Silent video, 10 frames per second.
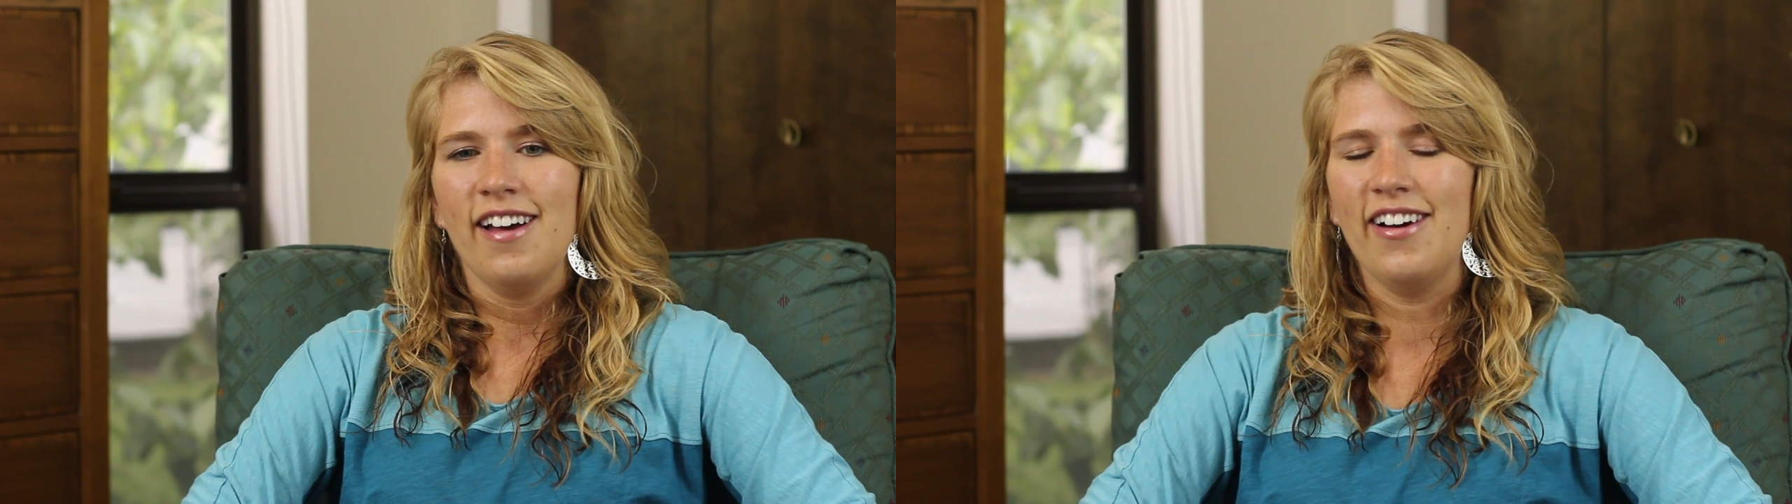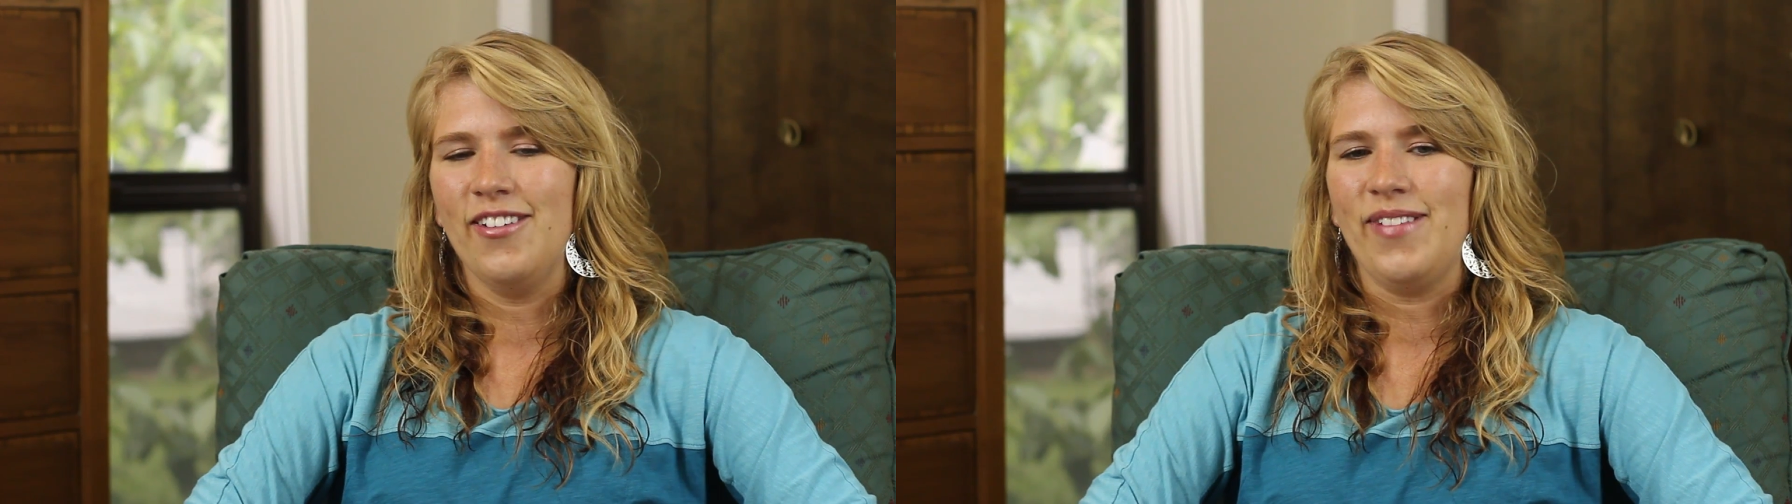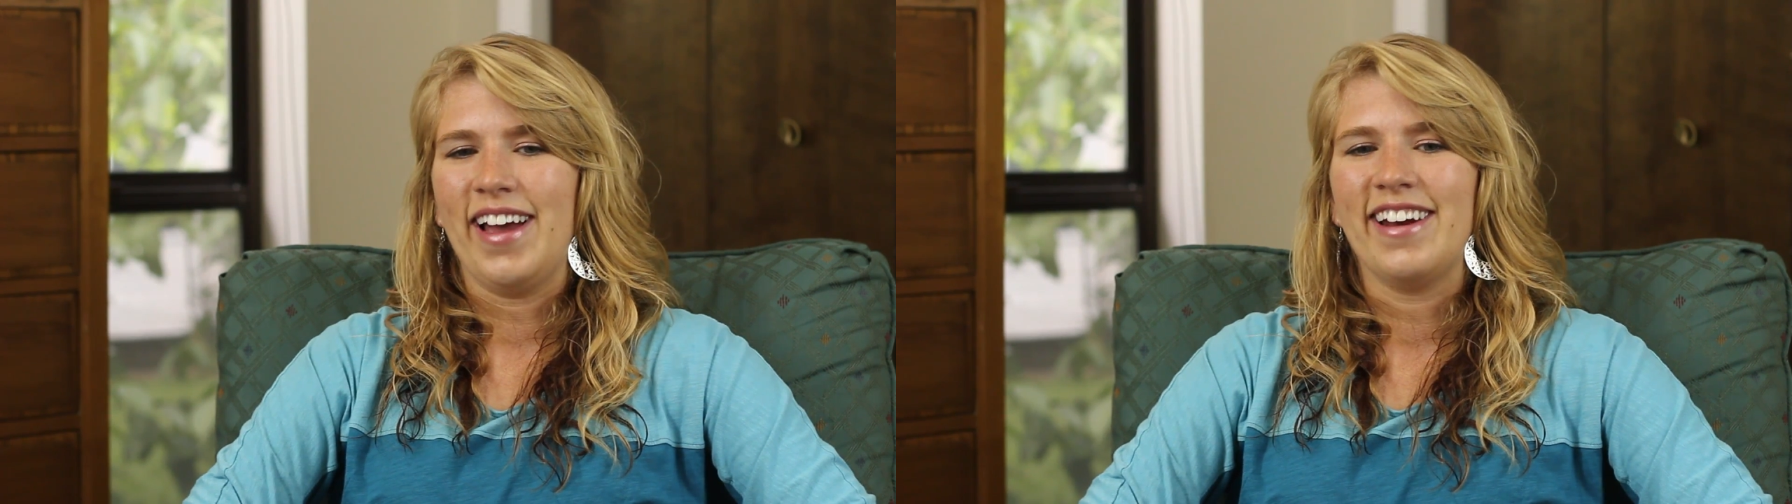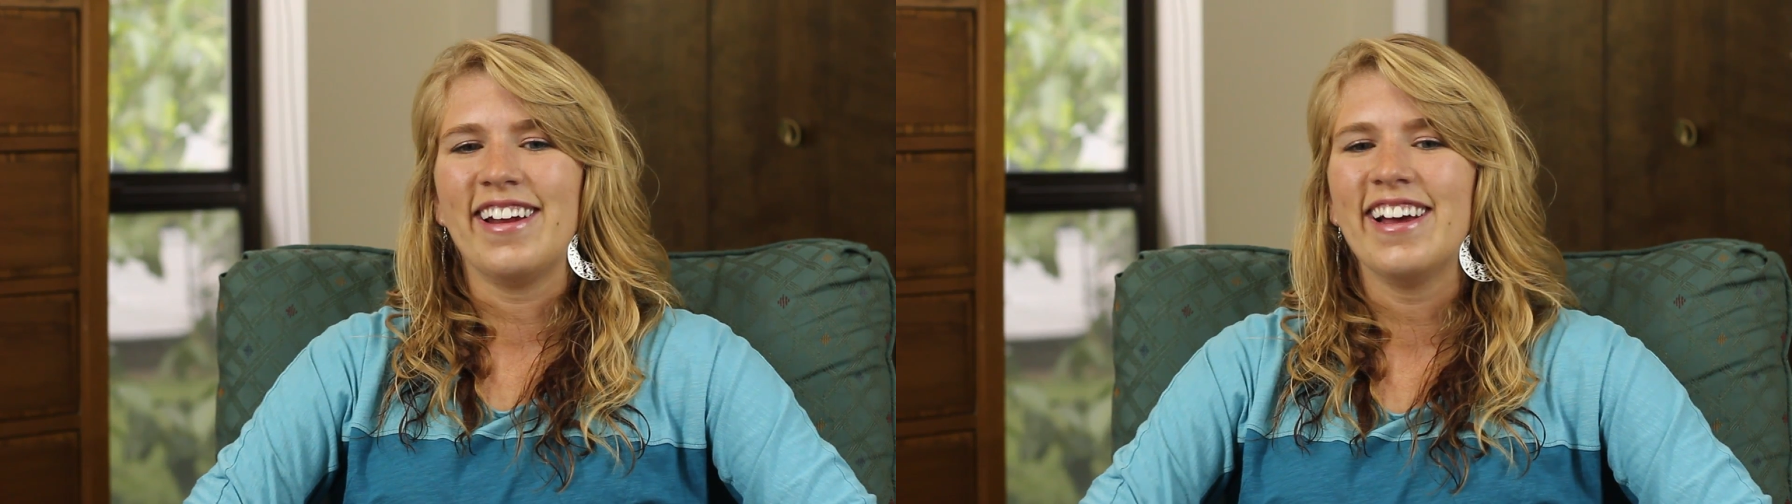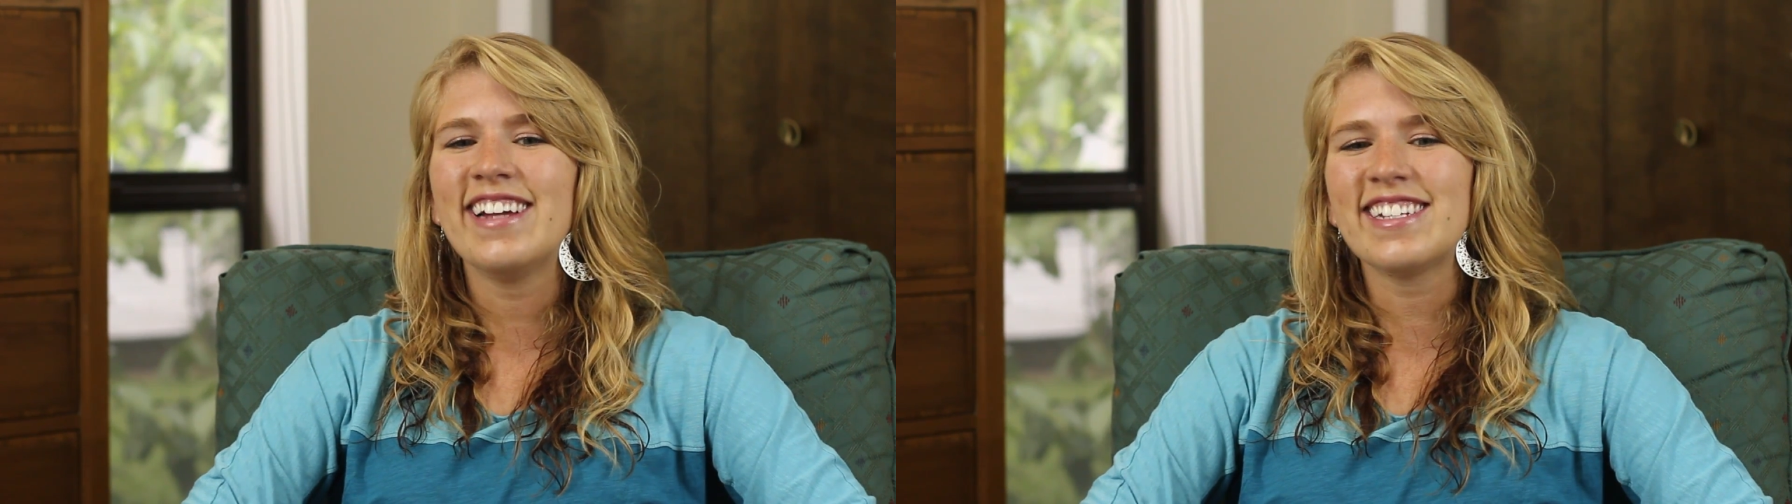oh
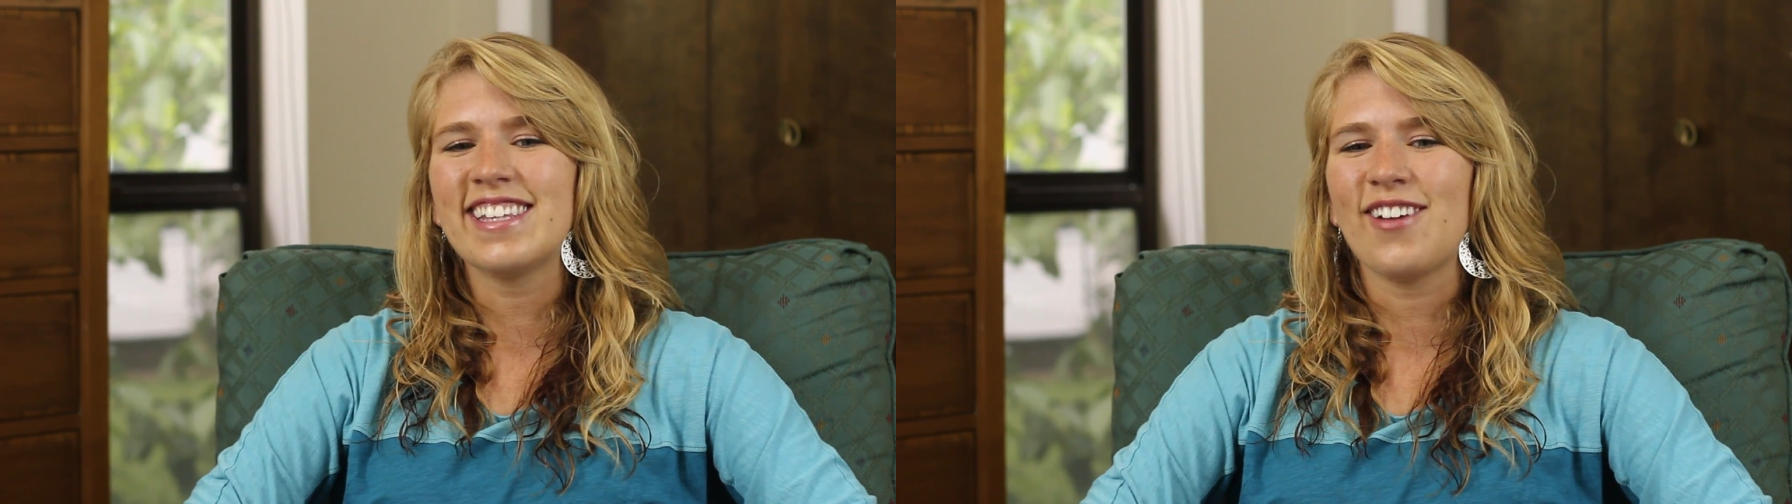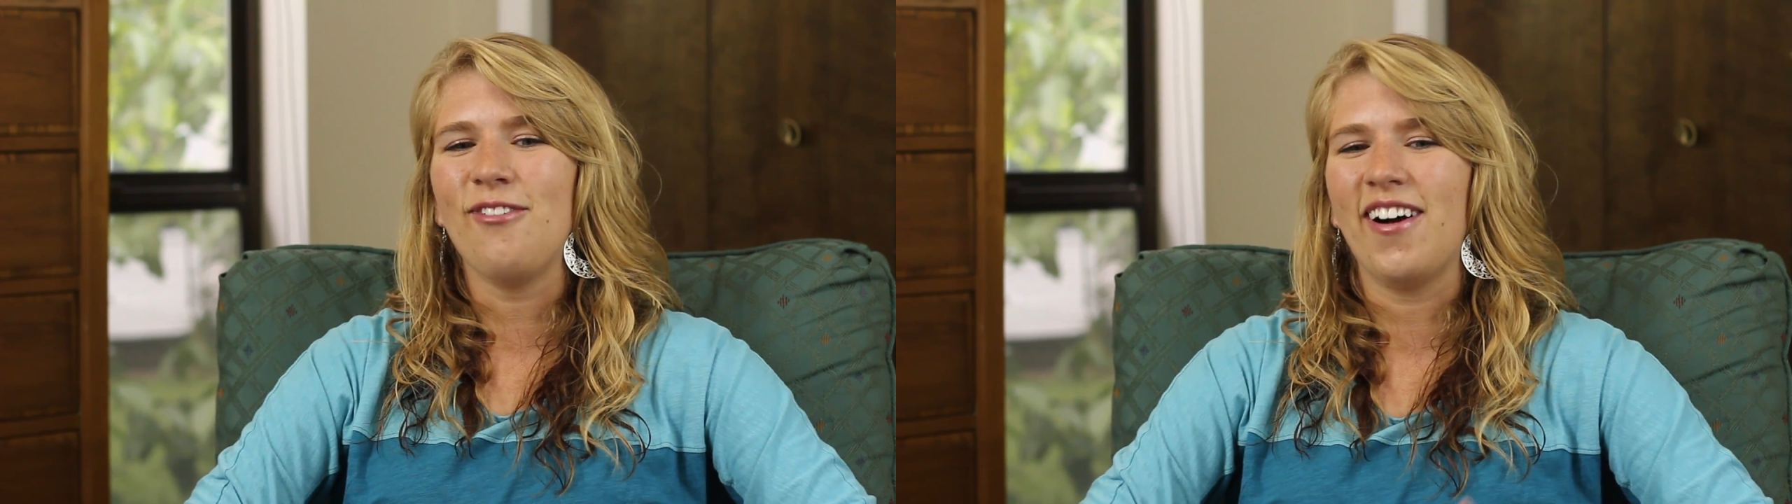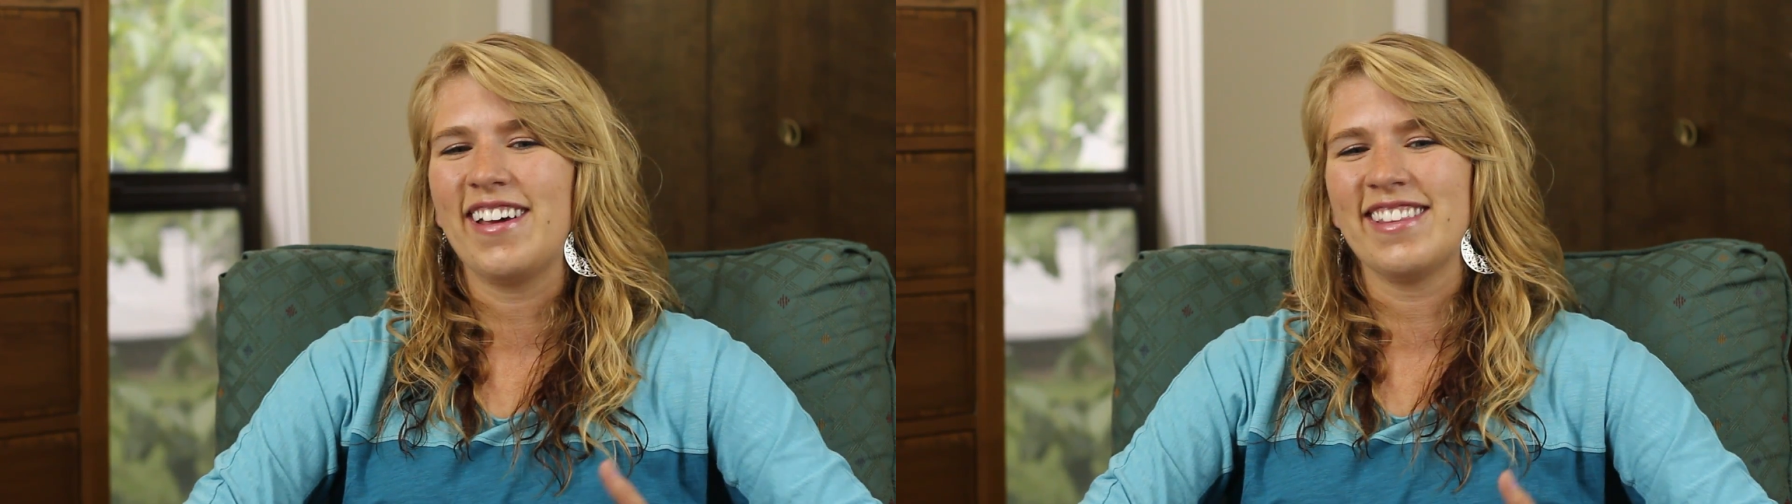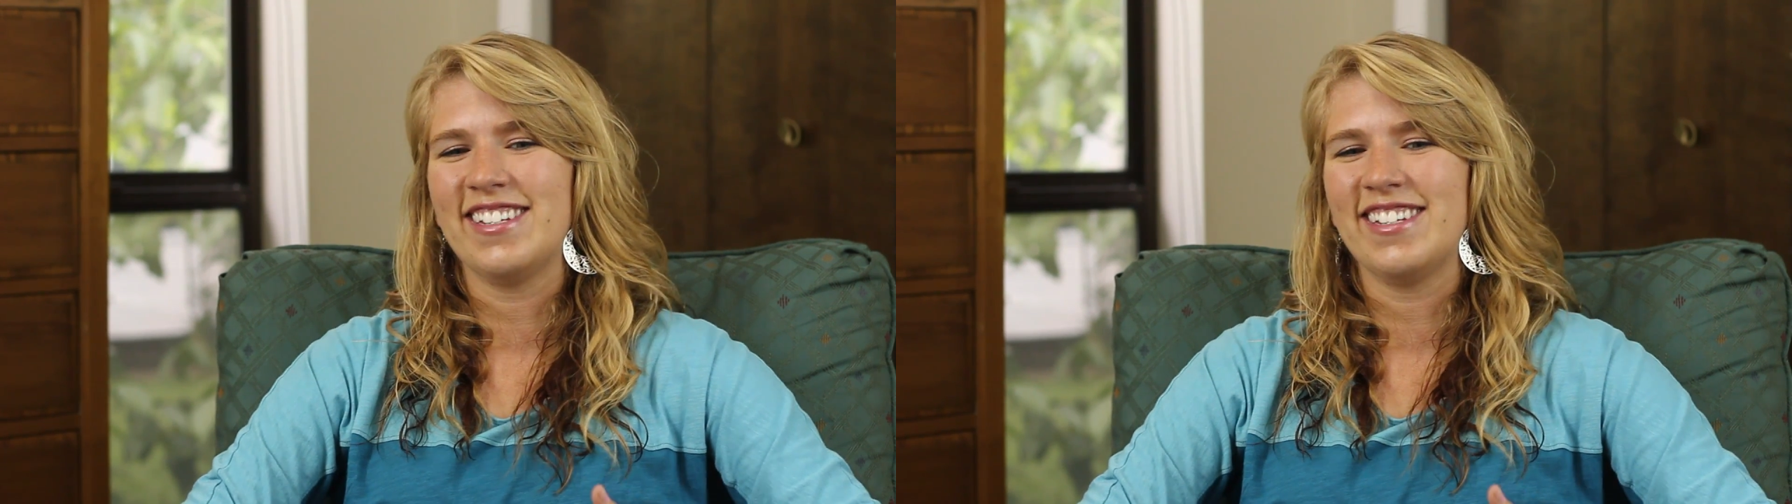man, it's just like walking